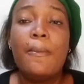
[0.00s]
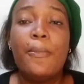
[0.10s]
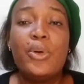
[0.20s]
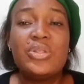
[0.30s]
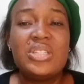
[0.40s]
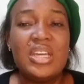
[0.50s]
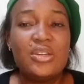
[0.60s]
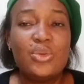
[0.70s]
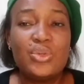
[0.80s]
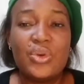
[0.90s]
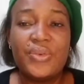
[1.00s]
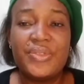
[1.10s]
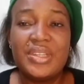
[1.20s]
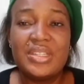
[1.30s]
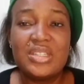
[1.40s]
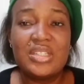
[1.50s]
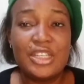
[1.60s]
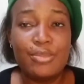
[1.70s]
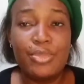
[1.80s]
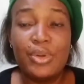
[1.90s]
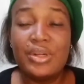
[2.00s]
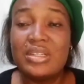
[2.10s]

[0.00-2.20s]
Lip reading: But take note of this symbol.